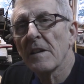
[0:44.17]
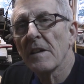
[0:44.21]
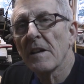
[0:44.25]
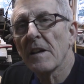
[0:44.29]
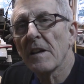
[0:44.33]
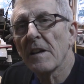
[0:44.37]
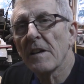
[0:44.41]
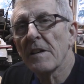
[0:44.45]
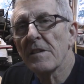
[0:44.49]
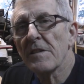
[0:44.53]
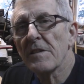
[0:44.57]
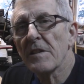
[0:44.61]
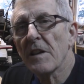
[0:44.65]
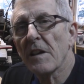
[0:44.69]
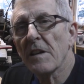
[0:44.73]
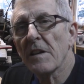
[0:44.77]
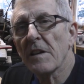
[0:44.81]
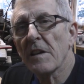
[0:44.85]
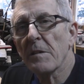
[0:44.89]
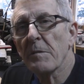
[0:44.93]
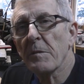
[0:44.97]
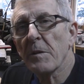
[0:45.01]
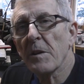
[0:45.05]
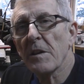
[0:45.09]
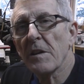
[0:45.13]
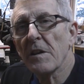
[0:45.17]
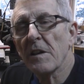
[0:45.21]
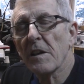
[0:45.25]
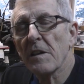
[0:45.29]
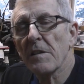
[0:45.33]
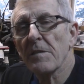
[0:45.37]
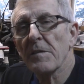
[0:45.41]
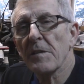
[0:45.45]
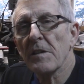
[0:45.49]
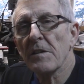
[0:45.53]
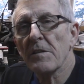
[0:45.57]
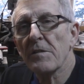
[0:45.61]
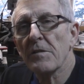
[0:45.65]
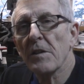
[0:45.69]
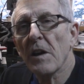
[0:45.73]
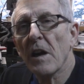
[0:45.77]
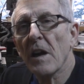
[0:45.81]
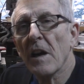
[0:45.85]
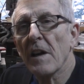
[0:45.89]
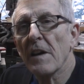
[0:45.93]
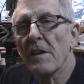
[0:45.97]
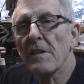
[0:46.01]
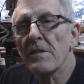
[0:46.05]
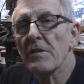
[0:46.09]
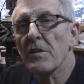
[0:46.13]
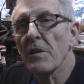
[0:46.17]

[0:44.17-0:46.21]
I decided I wanted to give it a try.